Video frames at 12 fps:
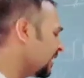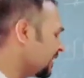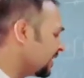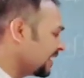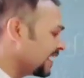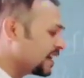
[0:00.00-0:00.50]

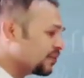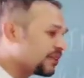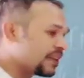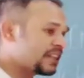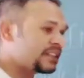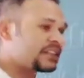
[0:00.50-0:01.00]
In that
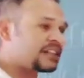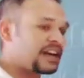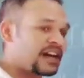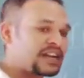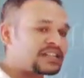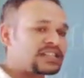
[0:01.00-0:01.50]
way, the
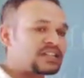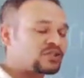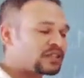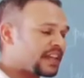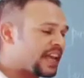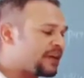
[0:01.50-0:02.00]

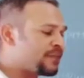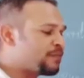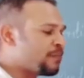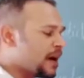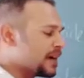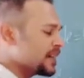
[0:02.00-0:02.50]
larger the heavy
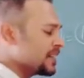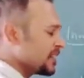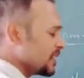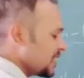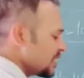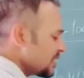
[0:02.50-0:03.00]

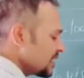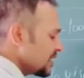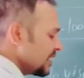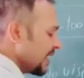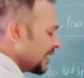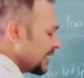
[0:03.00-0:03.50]
particles
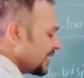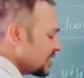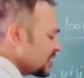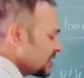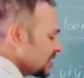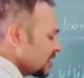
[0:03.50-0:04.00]

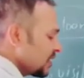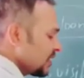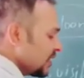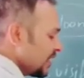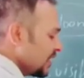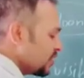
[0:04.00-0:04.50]
getting
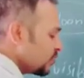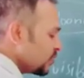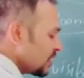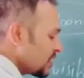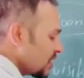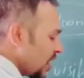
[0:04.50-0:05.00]
into
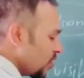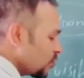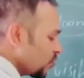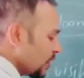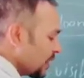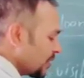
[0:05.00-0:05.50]
the
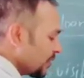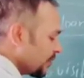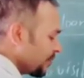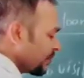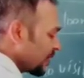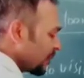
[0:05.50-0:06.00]
downward
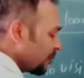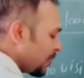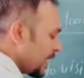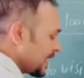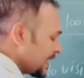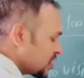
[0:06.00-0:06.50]

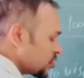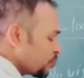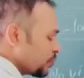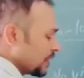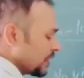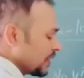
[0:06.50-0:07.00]
by
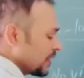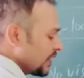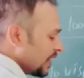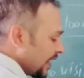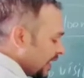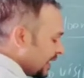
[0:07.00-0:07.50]
spun,
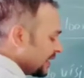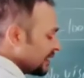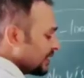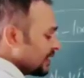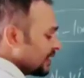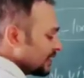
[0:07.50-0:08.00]
and
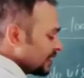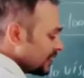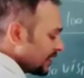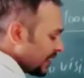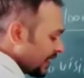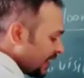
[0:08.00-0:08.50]

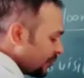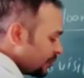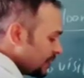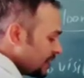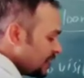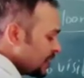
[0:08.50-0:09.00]
they have
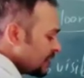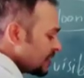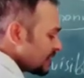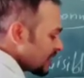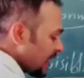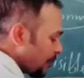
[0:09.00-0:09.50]
been
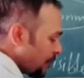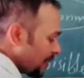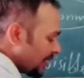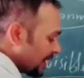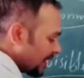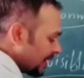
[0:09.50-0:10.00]

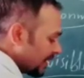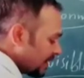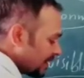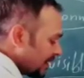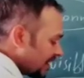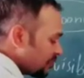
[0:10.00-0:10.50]
separated.
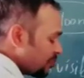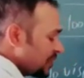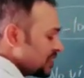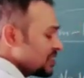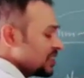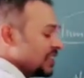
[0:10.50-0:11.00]
That
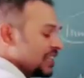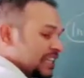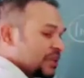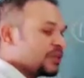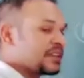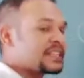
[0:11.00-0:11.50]
means the
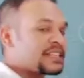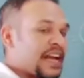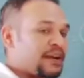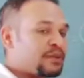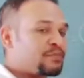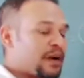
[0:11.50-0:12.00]
liquid is
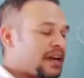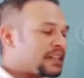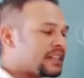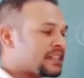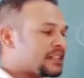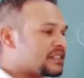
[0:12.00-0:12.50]
heavy
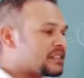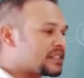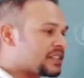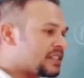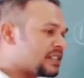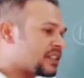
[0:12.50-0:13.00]

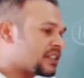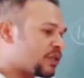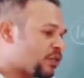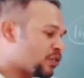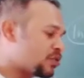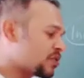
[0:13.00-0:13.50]
particles in the
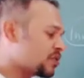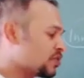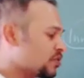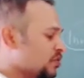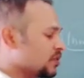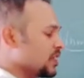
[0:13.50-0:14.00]
clothes,
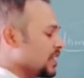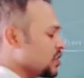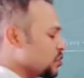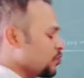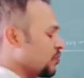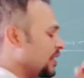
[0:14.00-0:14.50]
so
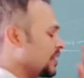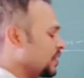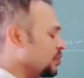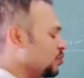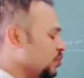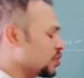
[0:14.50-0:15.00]

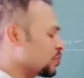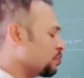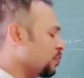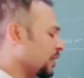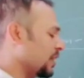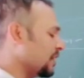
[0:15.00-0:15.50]
when you
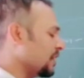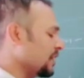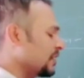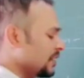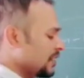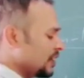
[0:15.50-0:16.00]
spun,